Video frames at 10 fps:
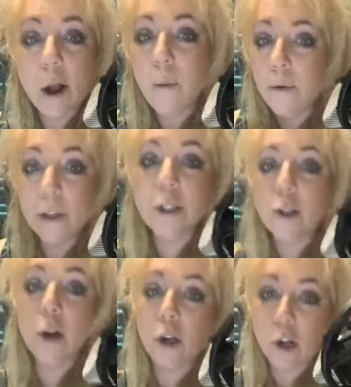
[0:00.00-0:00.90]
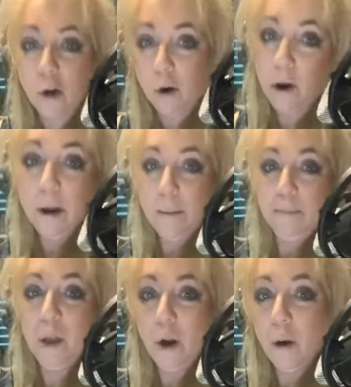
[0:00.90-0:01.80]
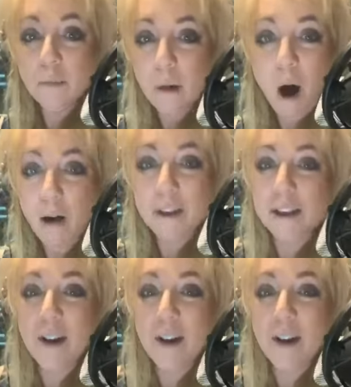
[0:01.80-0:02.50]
okay, well, this is going to cure, you know, all